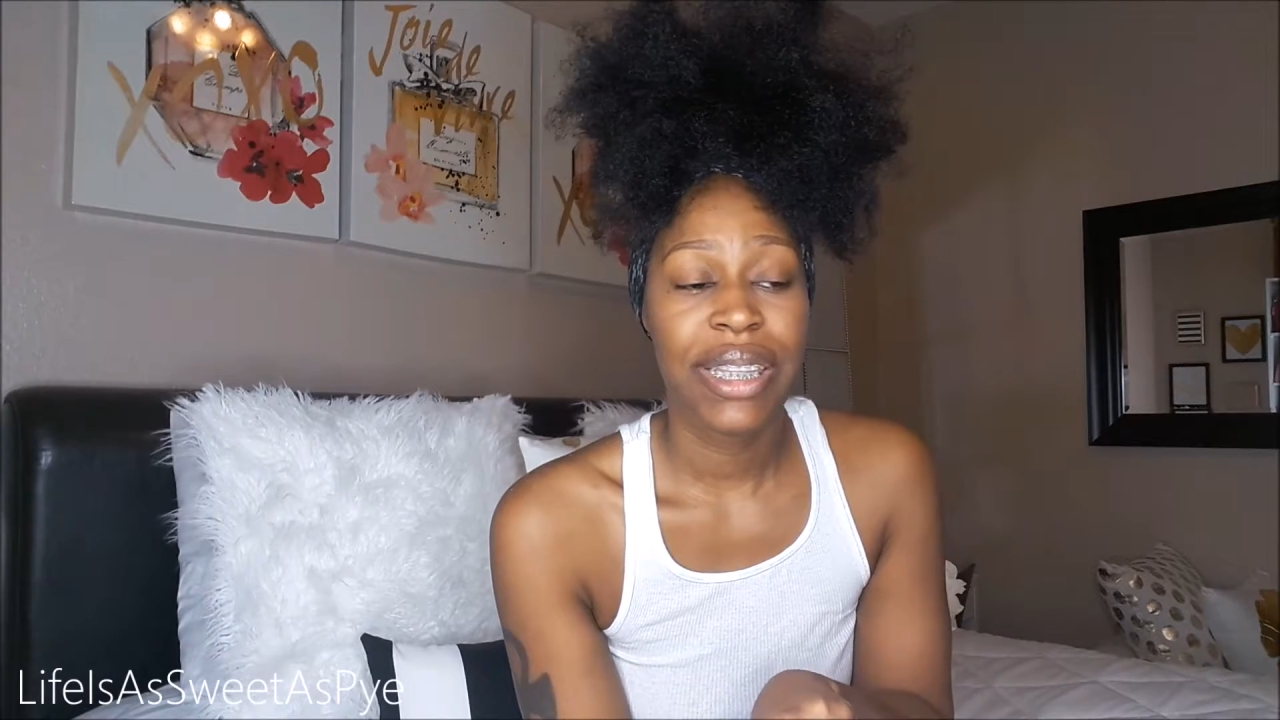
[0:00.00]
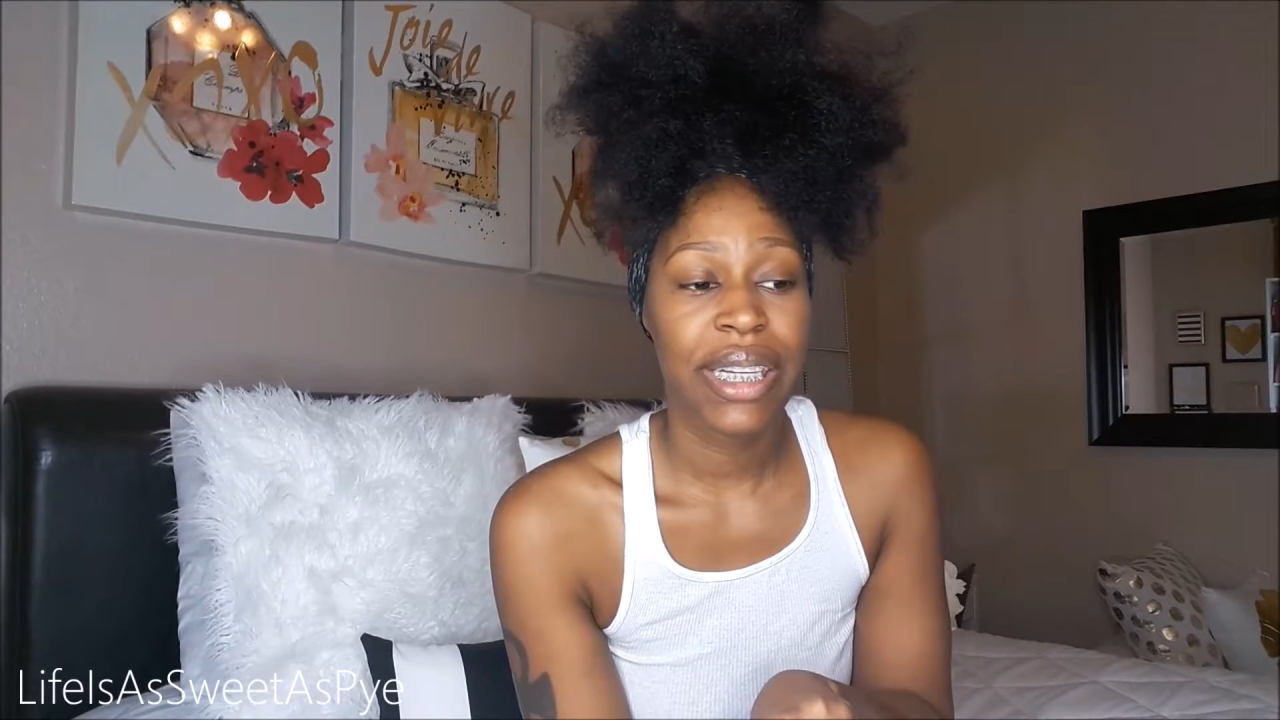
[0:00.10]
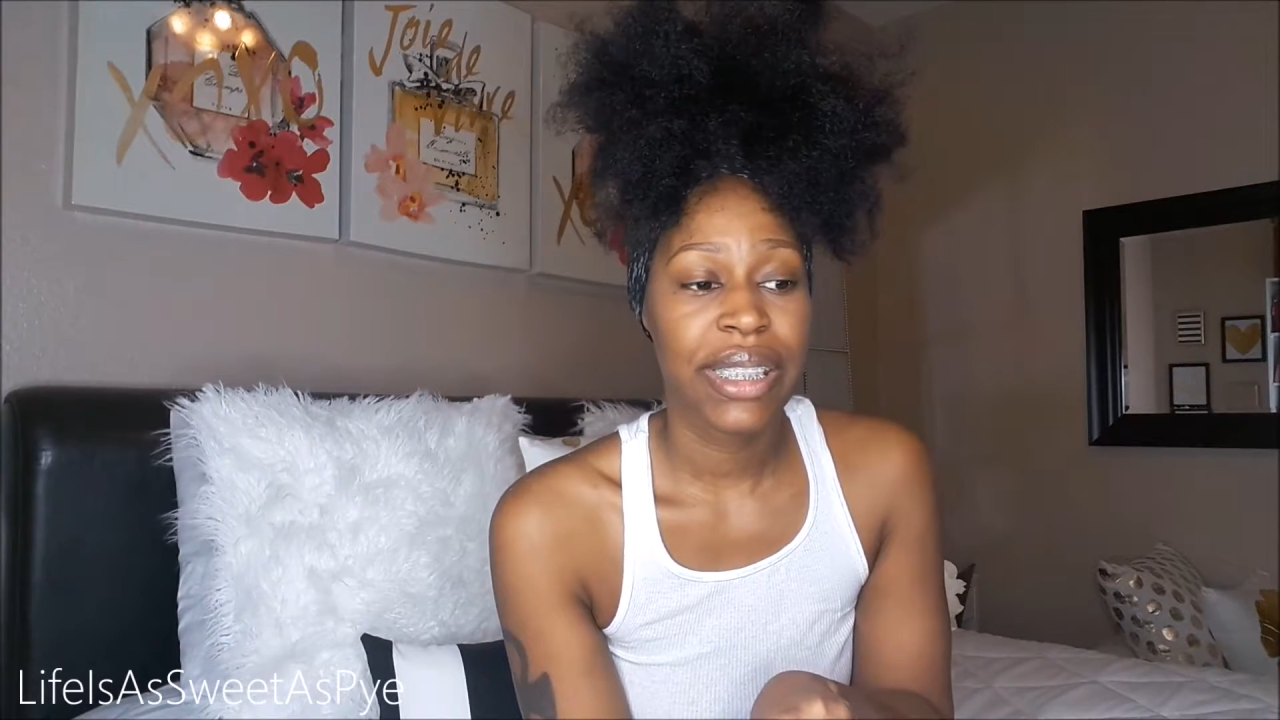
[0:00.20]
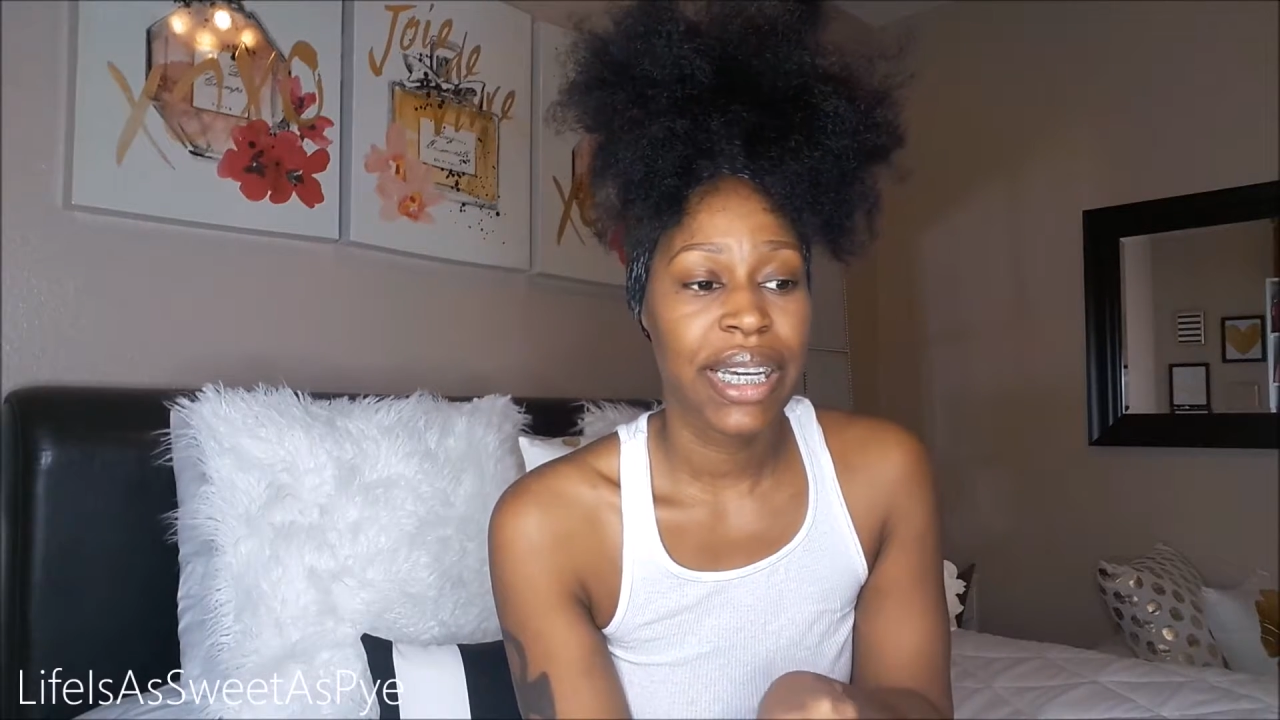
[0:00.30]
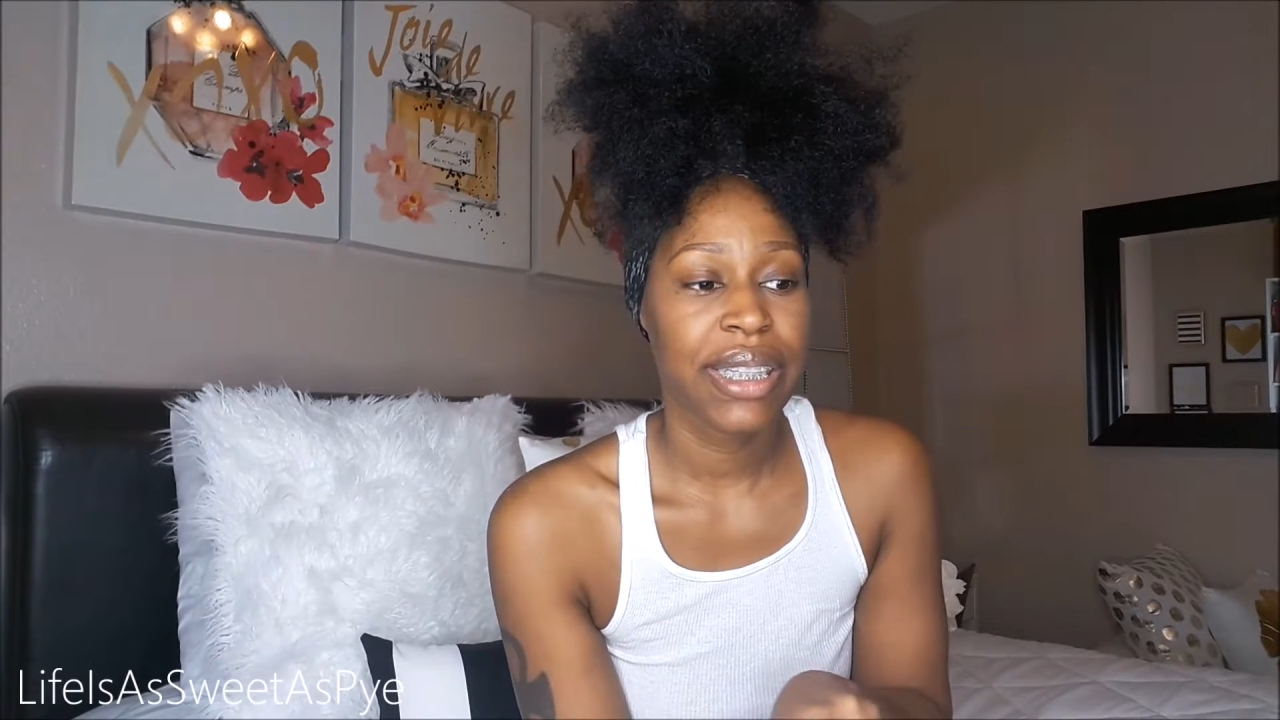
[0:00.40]
and
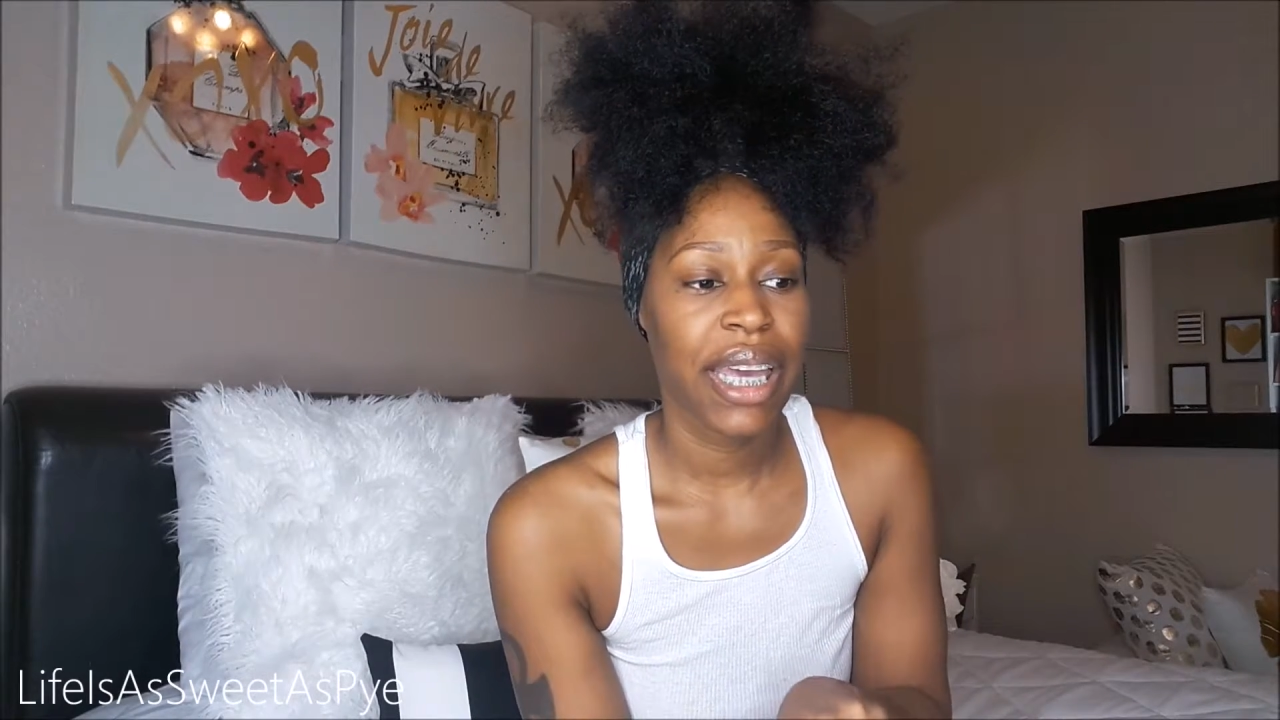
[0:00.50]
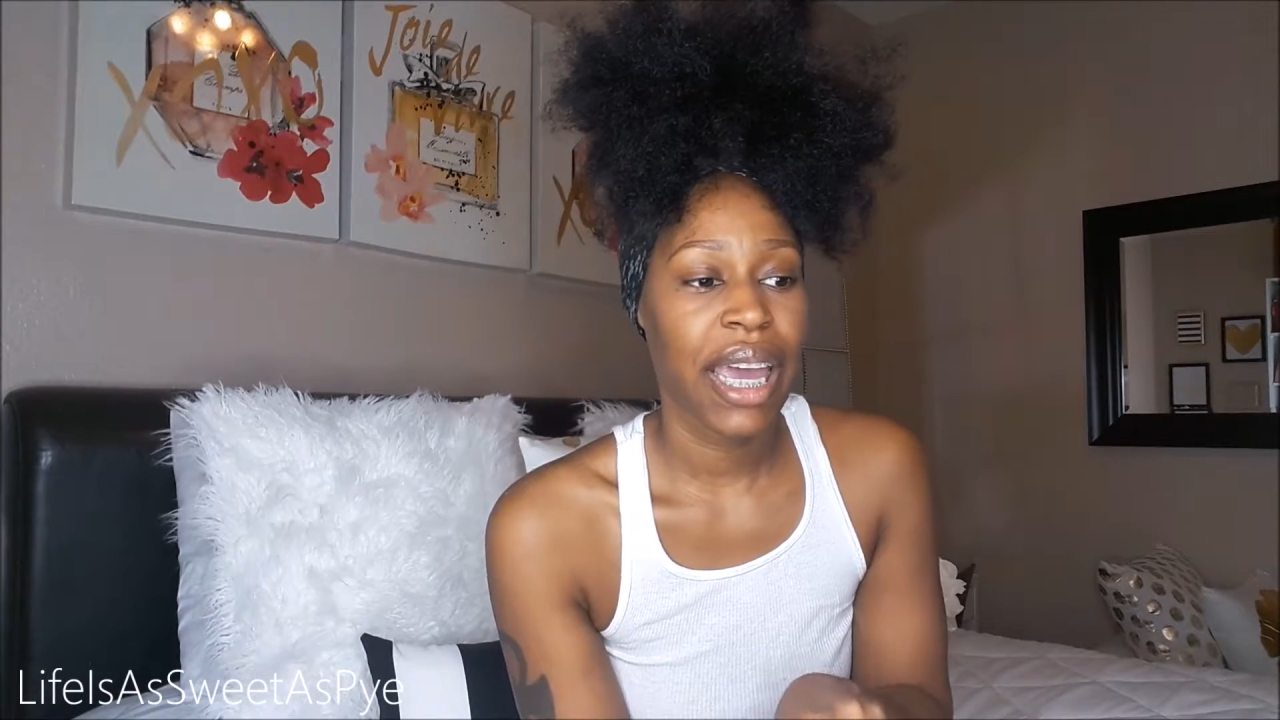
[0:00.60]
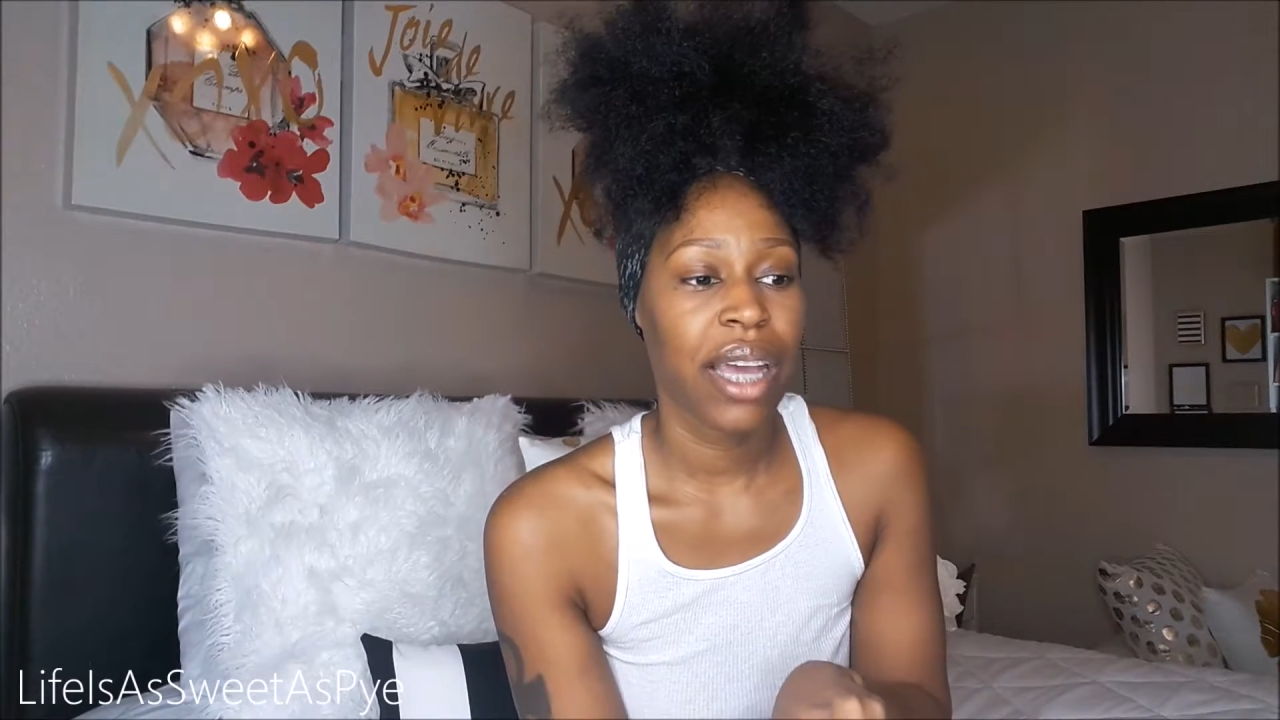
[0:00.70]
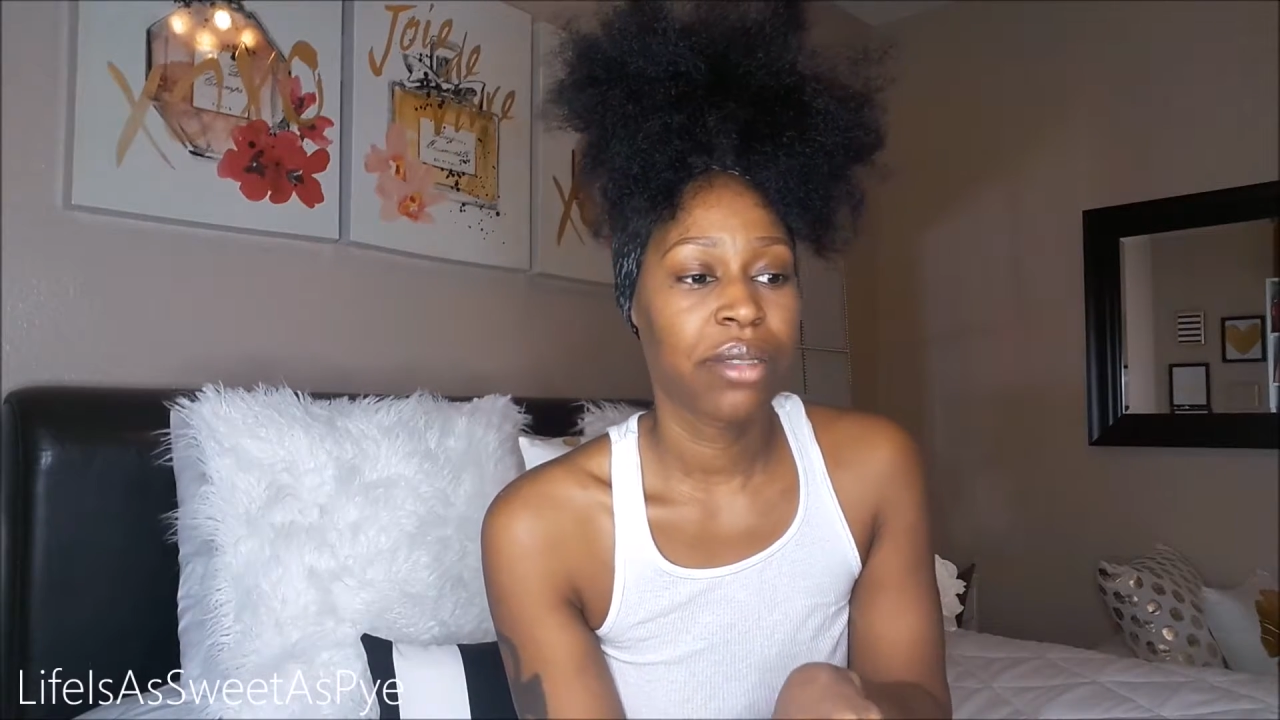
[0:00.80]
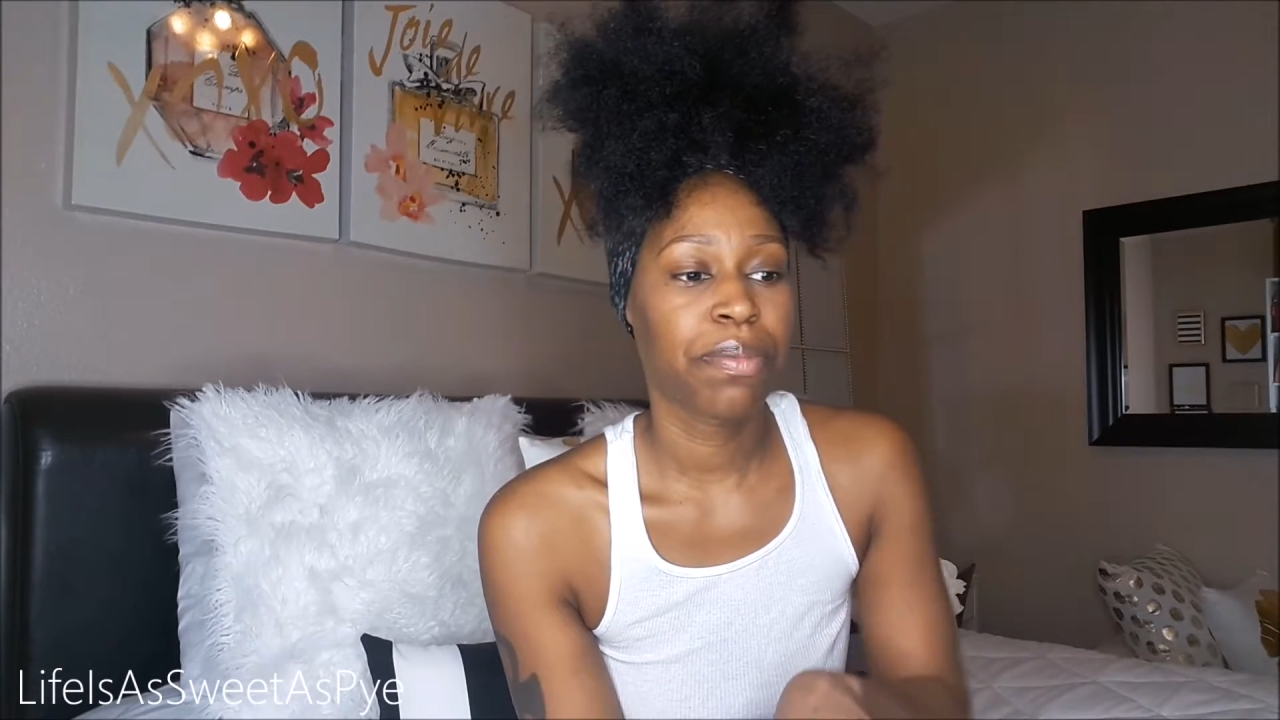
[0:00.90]
things like that.